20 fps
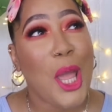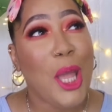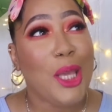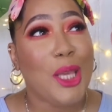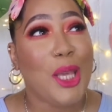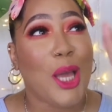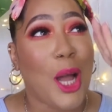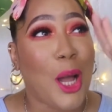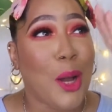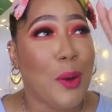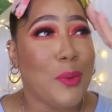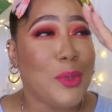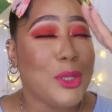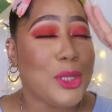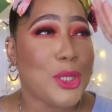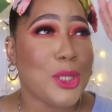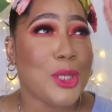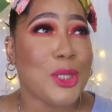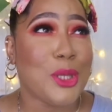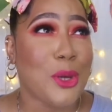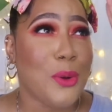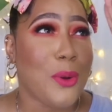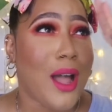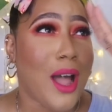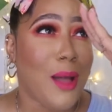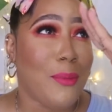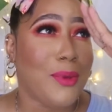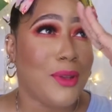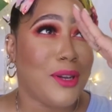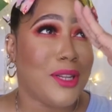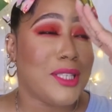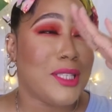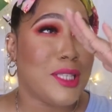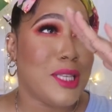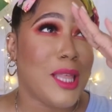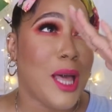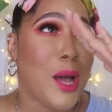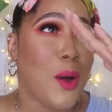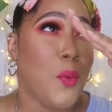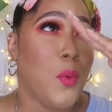y'all was just so happy to
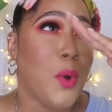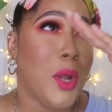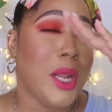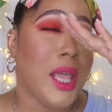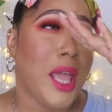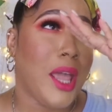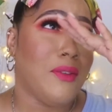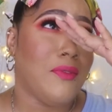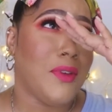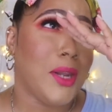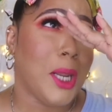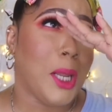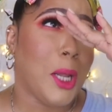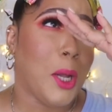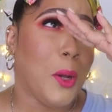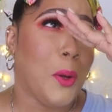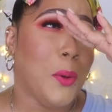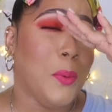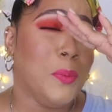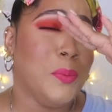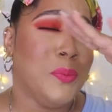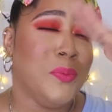see that 1k video